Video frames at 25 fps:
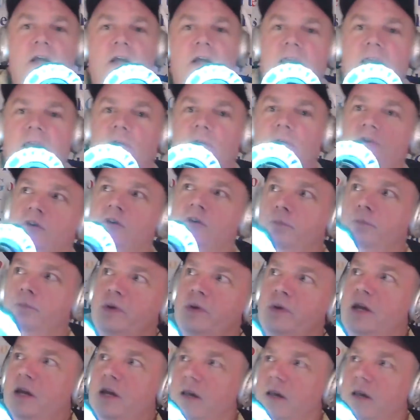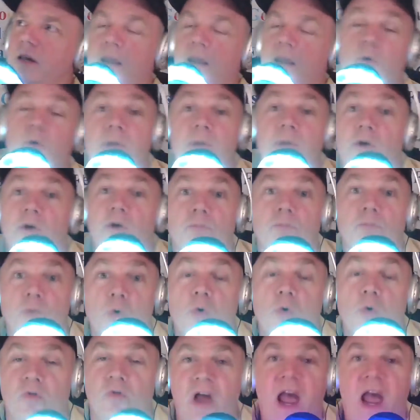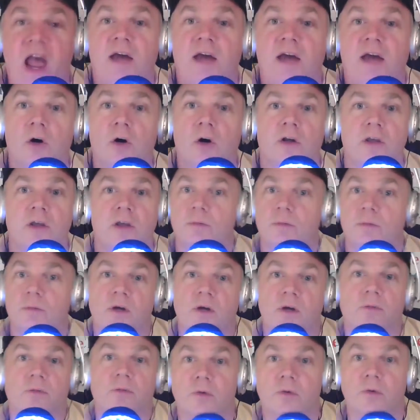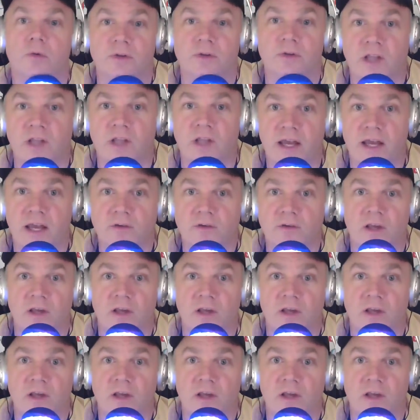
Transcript: He'd just be he wouldn't be able to move at all. He wouldn't be able to move his legs.